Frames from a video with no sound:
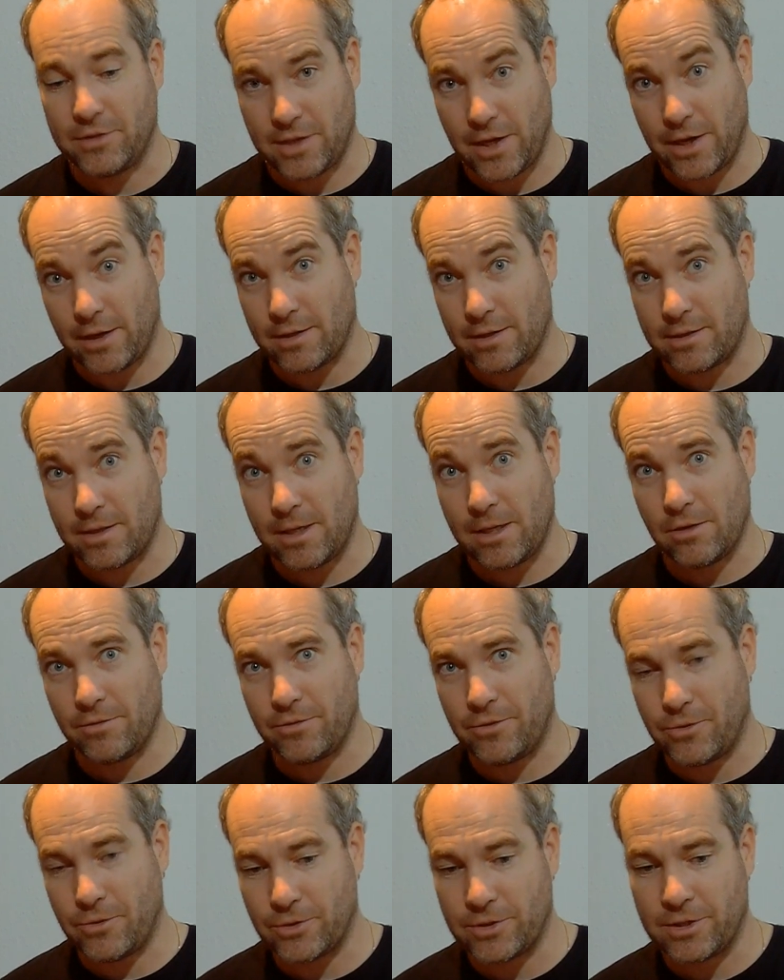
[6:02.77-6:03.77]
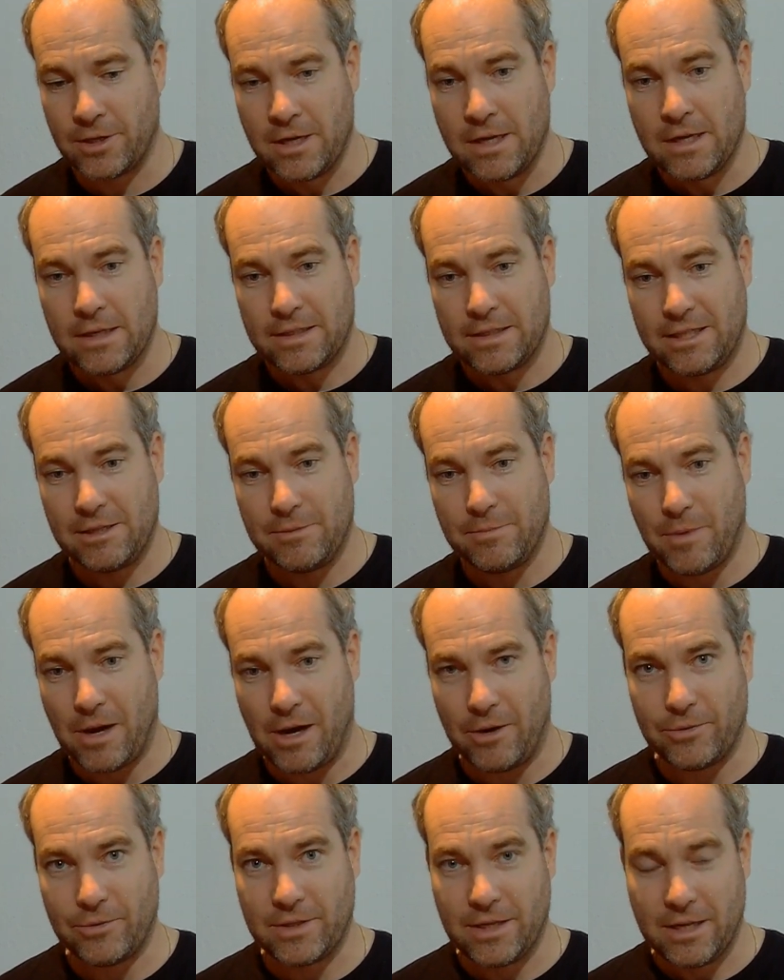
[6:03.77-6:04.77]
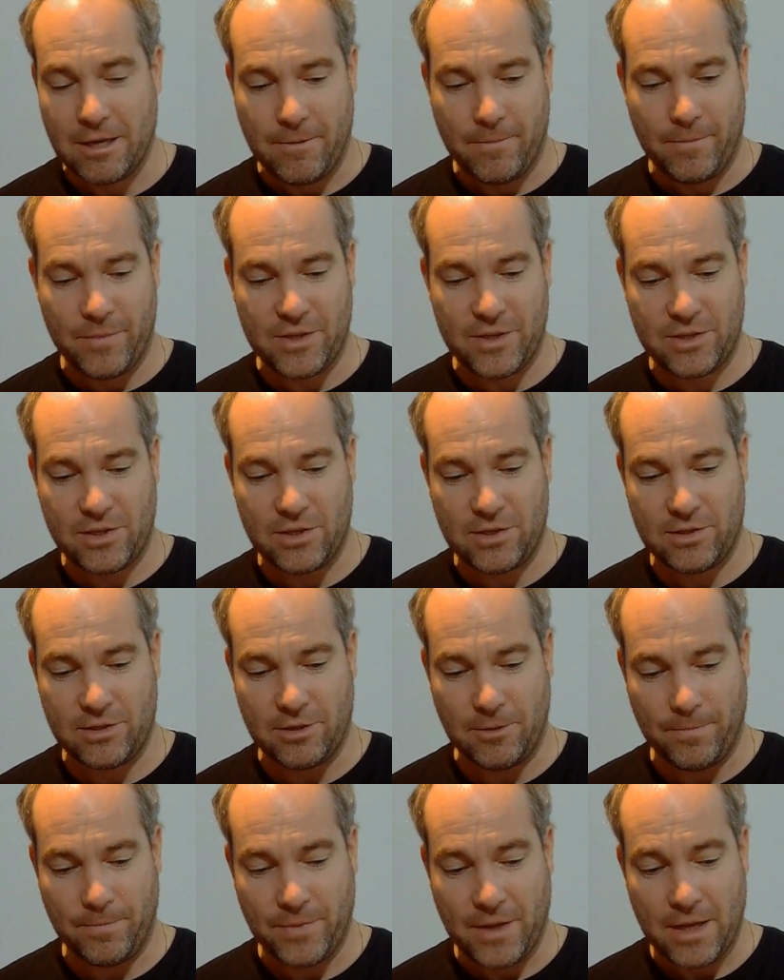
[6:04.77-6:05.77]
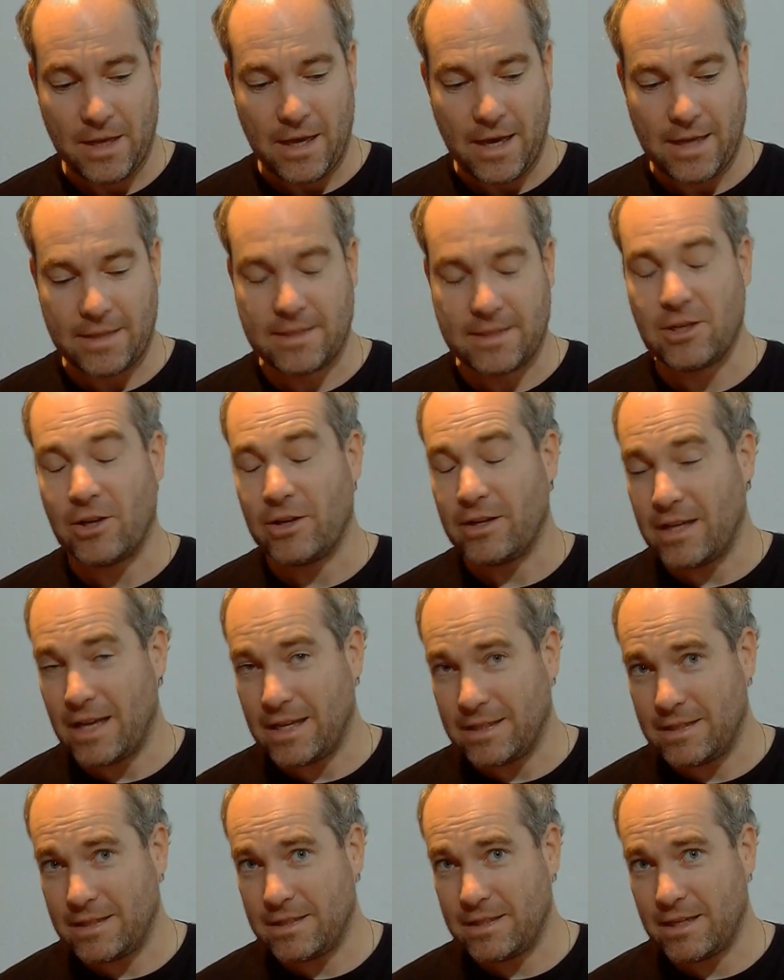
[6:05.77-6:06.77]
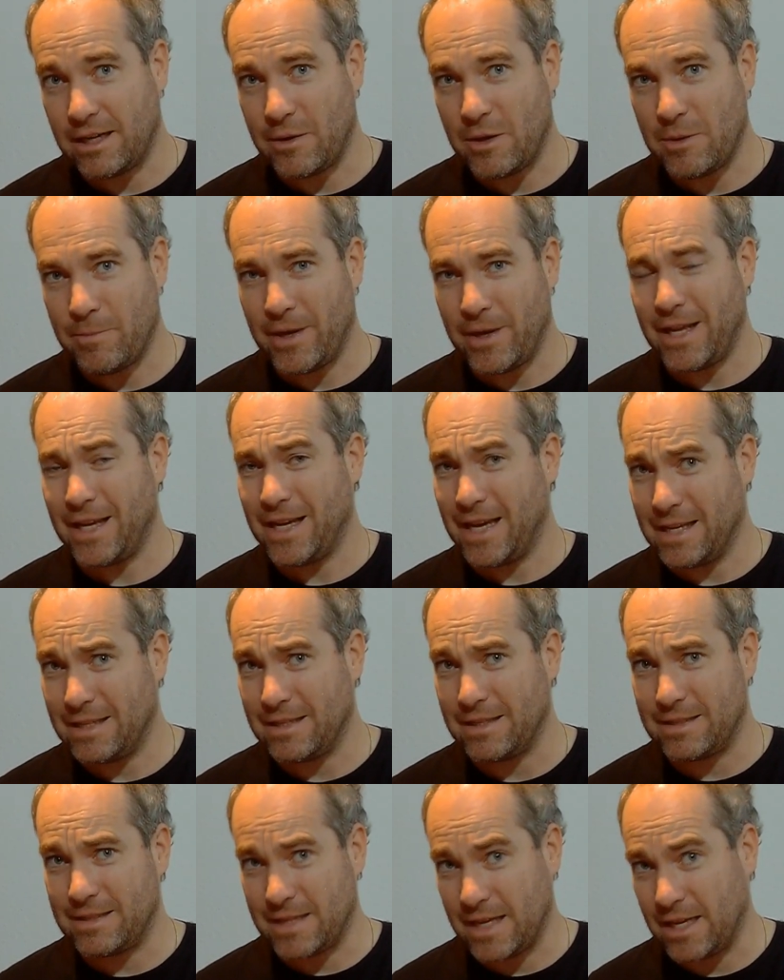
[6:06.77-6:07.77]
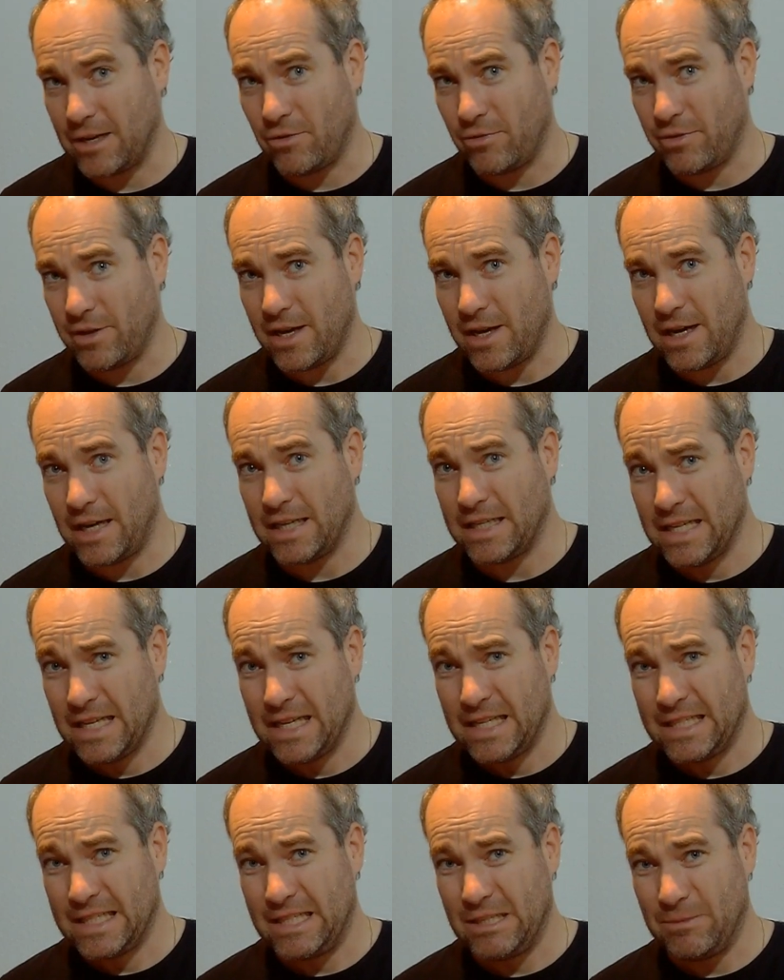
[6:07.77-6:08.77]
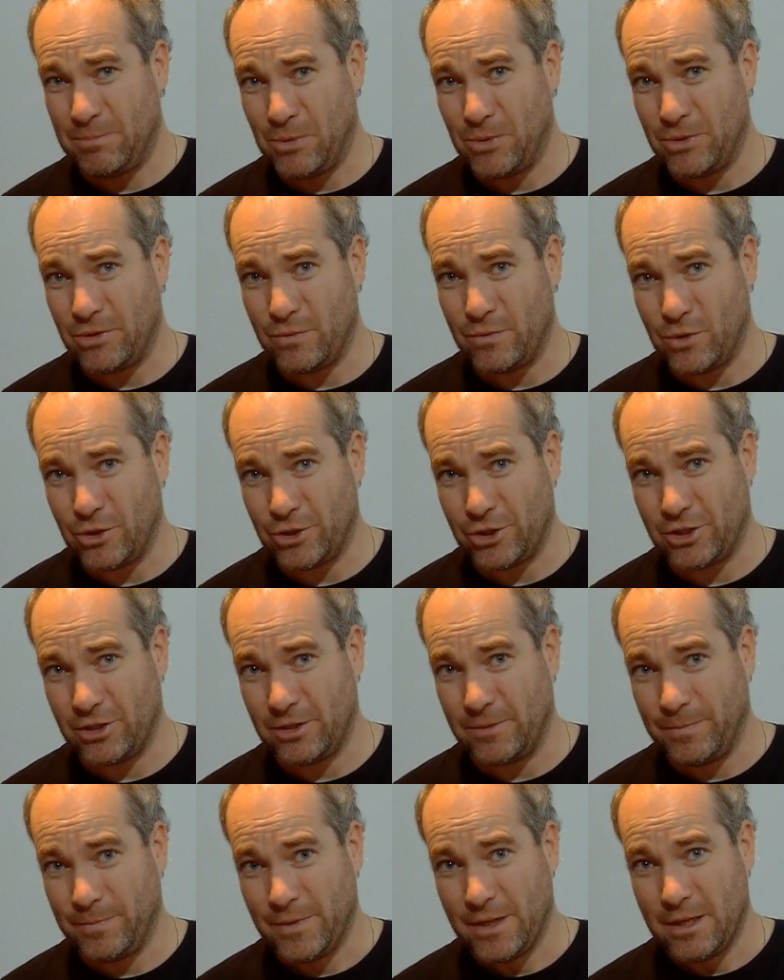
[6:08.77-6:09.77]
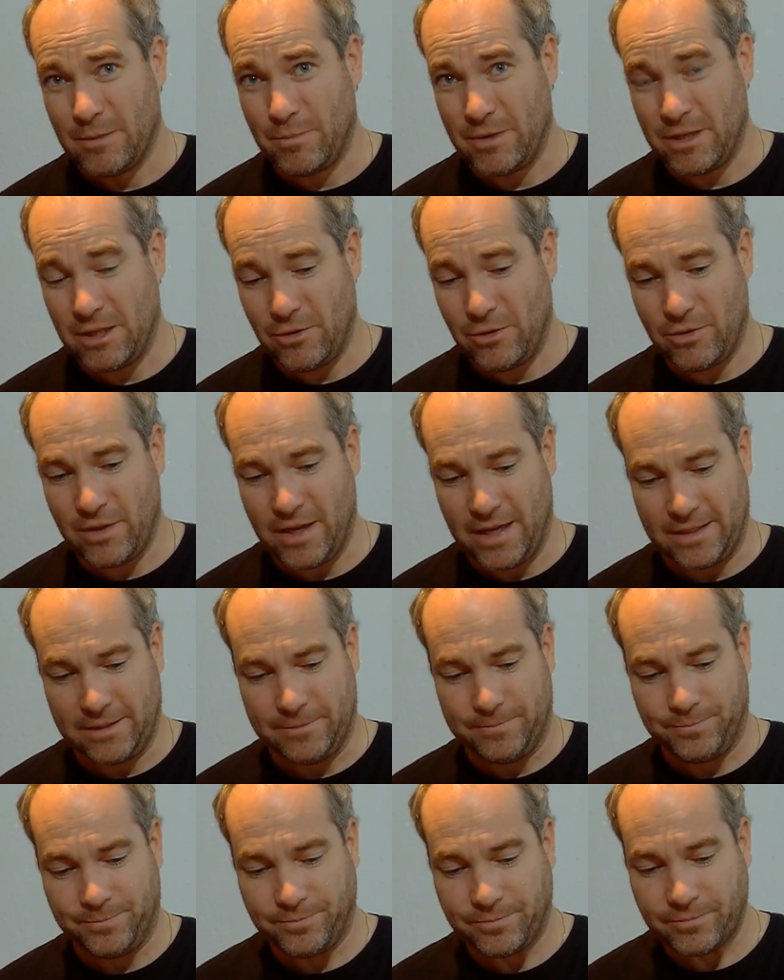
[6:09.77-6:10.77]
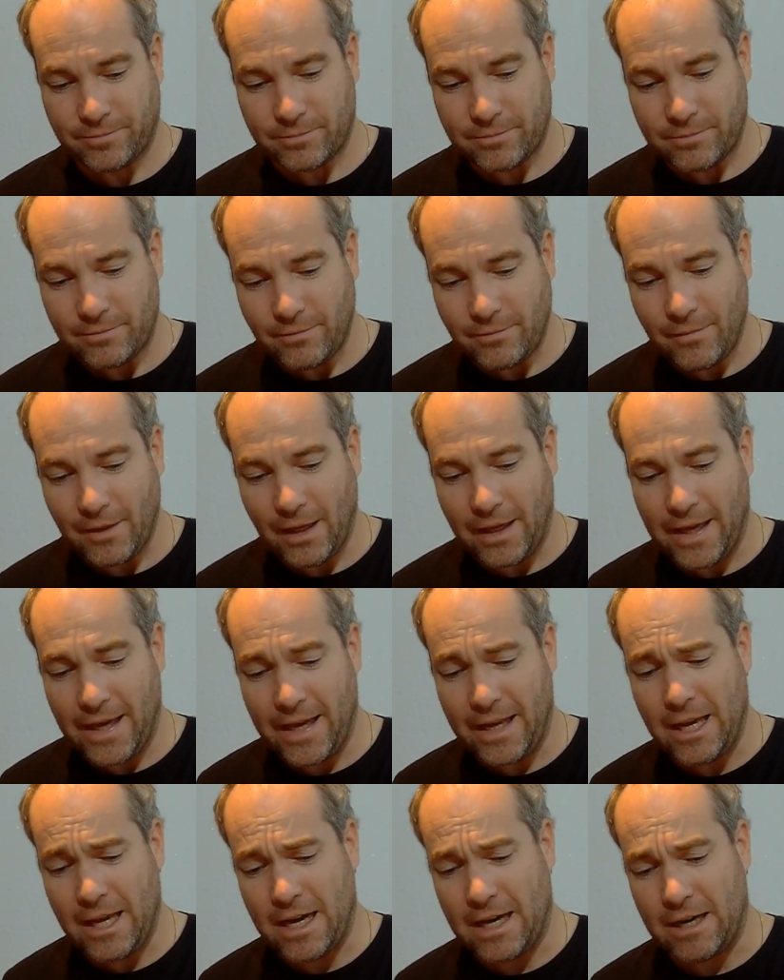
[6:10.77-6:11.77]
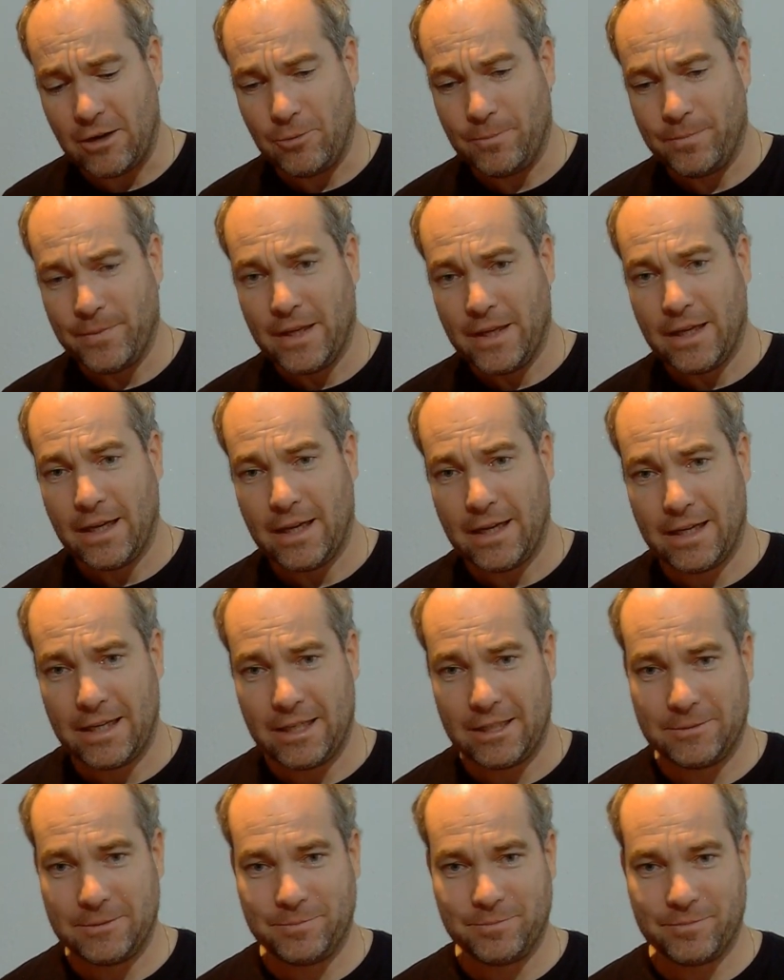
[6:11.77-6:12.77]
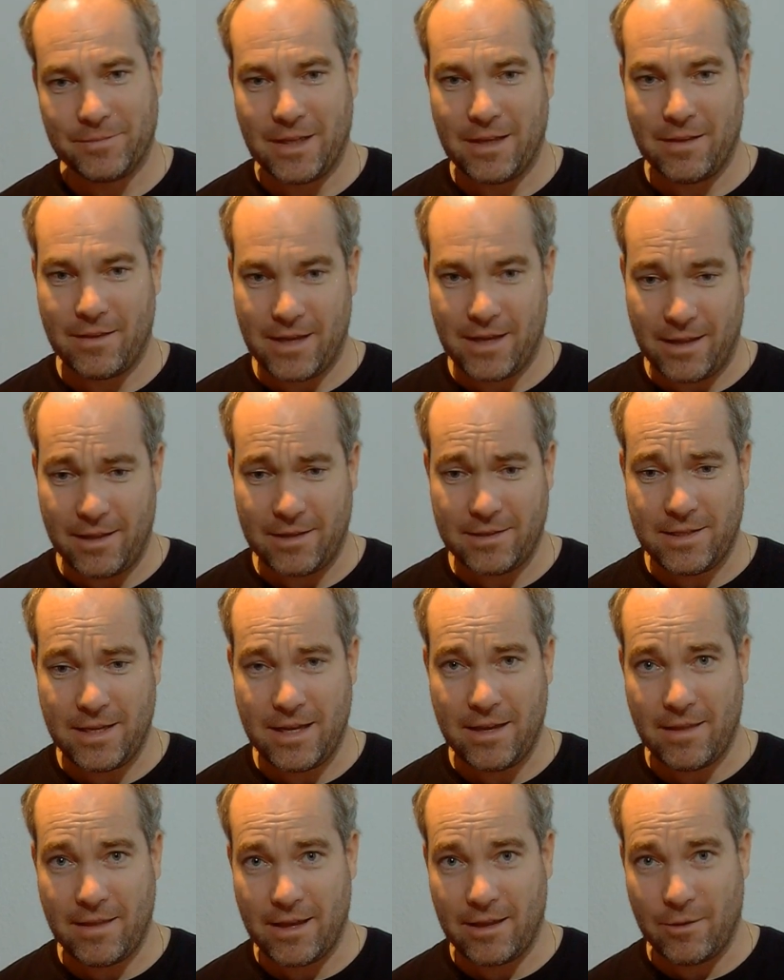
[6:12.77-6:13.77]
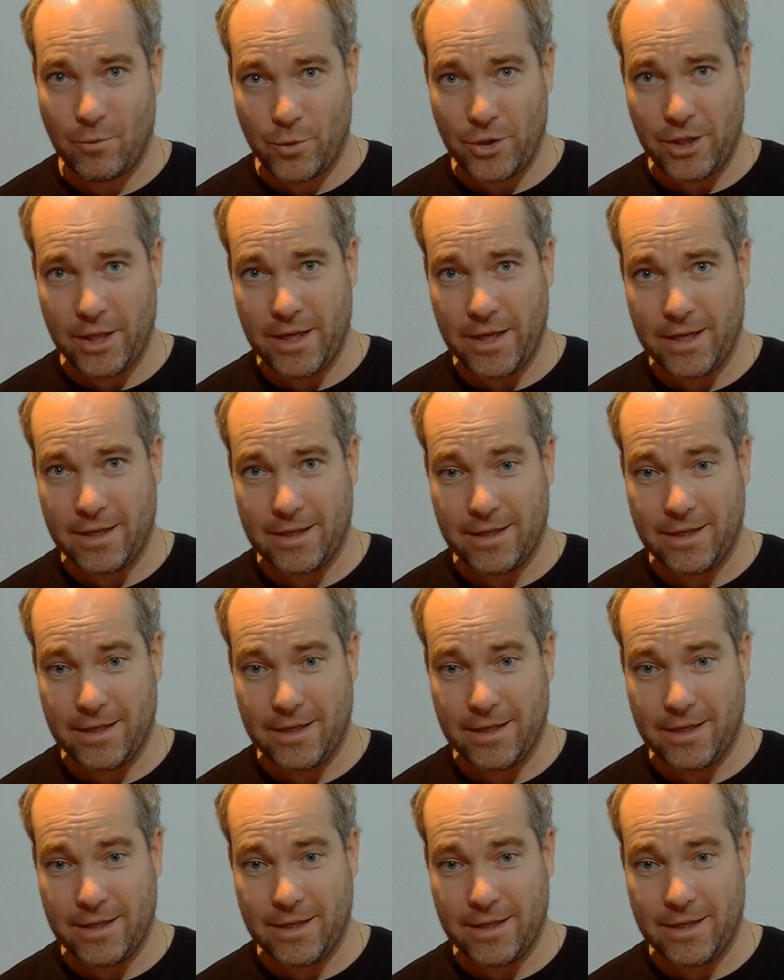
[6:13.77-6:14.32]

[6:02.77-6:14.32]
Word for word: stainless steel of course, to mount the system. It's not necessary, but I guess it's state of the art to put a washer below that. Anyhow, um, the other thing they really